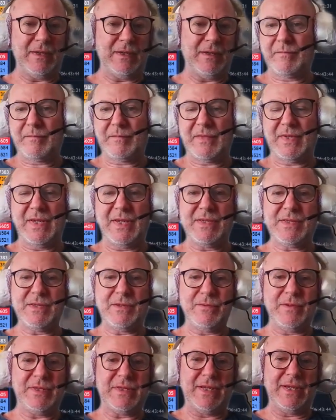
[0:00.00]
Okay, so with
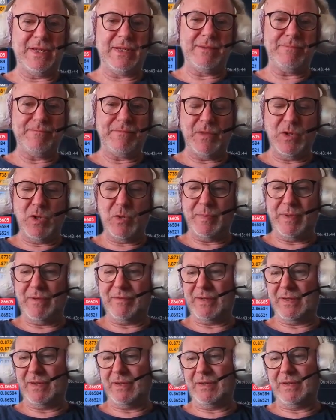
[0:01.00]
that, I hope you have
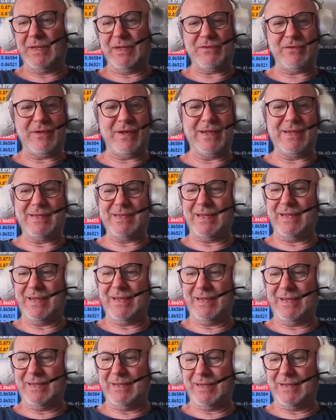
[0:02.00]
a great day.
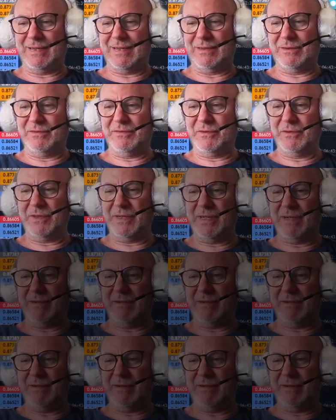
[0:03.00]
Look forward to hearing